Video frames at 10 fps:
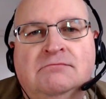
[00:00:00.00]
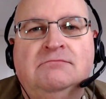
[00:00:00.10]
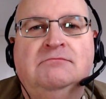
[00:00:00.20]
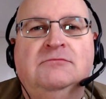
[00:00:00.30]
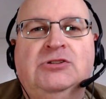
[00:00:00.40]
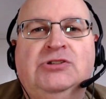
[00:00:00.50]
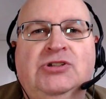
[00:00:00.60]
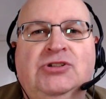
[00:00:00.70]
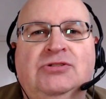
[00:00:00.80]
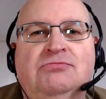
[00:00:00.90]
which
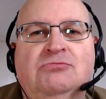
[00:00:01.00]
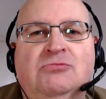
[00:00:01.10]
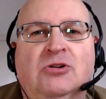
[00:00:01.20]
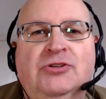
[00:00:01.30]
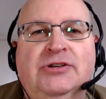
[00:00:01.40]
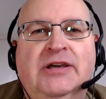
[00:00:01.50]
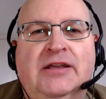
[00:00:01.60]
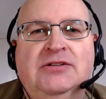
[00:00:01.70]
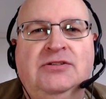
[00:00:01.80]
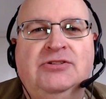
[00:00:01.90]
is what you
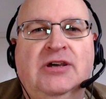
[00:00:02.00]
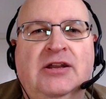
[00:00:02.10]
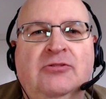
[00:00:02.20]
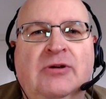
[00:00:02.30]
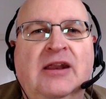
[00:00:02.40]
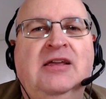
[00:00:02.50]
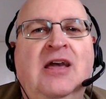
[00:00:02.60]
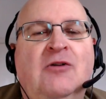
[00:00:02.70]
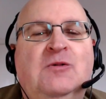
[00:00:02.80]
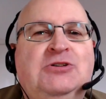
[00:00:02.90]
get in January
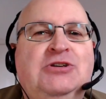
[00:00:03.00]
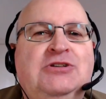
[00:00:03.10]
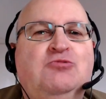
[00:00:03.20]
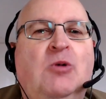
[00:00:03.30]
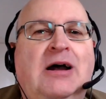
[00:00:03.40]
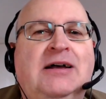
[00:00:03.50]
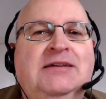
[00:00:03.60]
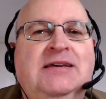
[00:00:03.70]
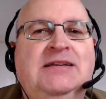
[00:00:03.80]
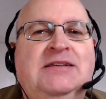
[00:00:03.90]
which is
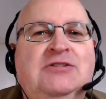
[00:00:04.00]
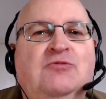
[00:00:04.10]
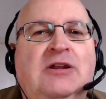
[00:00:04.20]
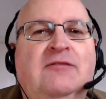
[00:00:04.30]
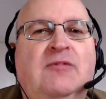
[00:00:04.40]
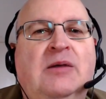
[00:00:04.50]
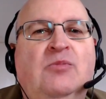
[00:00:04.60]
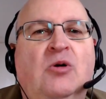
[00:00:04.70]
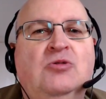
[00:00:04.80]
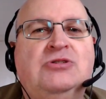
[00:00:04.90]
why it is one of my
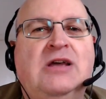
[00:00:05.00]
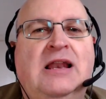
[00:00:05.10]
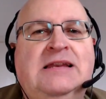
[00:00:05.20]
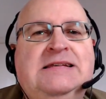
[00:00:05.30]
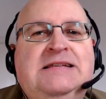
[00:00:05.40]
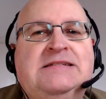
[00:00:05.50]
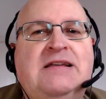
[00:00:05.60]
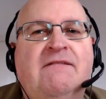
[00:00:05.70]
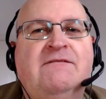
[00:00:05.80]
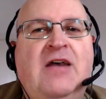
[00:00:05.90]
most least
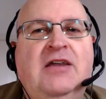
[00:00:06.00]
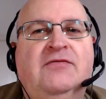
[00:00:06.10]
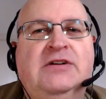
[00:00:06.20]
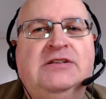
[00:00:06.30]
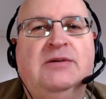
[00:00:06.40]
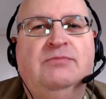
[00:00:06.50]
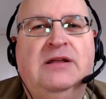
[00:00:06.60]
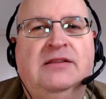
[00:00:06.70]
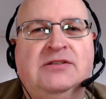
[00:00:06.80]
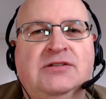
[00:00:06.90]
favorite
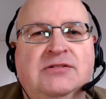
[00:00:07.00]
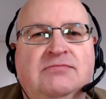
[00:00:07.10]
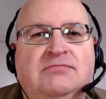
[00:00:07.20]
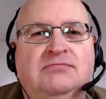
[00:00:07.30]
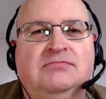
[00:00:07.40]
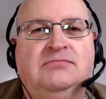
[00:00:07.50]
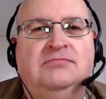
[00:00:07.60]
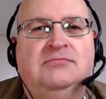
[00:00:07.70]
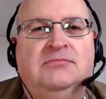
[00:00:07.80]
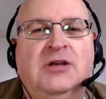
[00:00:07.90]
months
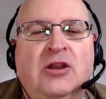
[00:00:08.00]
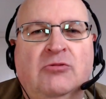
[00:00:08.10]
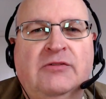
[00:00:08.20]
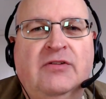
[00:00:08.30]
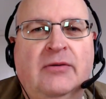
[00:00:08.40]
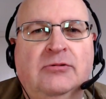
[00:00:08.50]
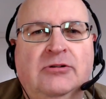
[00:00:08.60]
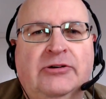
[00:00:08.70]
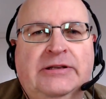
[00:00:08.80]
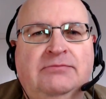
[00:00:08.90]
along with
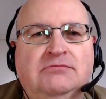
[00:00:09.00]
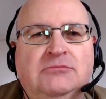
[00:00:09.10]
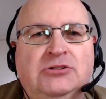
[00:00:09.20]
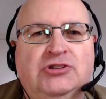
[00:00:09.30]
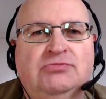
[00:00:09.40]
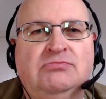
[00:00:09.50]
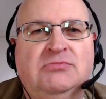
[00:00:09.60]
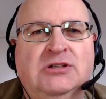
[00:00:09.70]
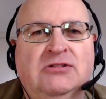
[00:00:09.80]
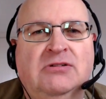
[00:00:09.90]
February, which
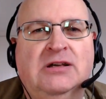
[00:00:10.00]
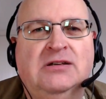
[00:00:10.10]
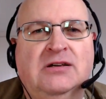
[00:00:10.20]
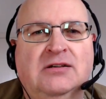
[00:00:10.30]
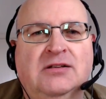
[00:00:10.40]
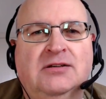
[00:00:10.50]
I don't like either,